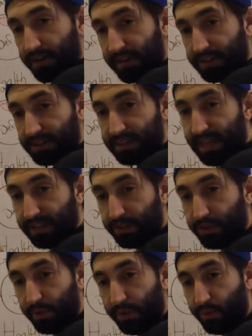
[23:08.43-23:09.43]
is not
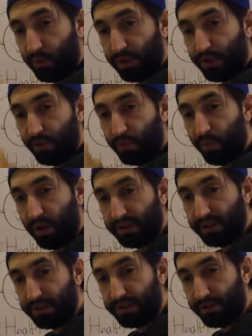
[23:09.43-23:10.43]
doing what you
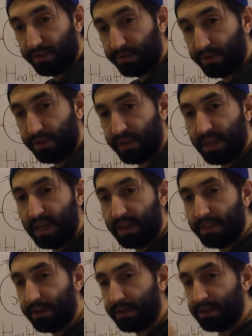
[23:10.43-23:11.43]
want to do.
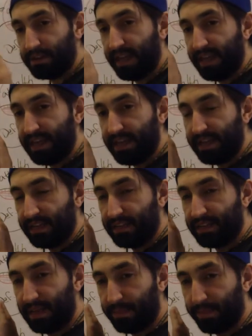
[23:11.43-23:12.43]
There is a
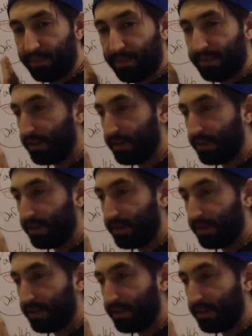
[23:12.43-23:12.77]
separate,